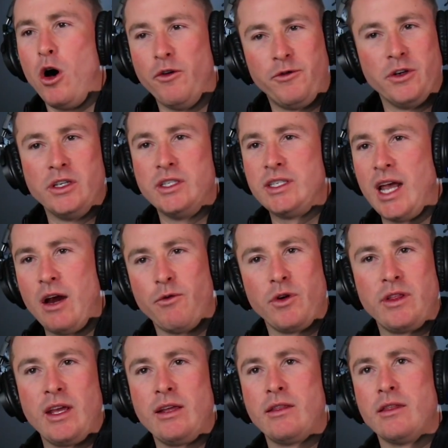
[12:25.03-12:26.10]
offers,
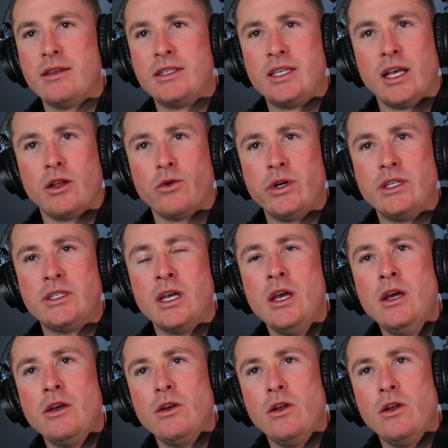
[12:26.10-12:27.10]
everything, that the seller is,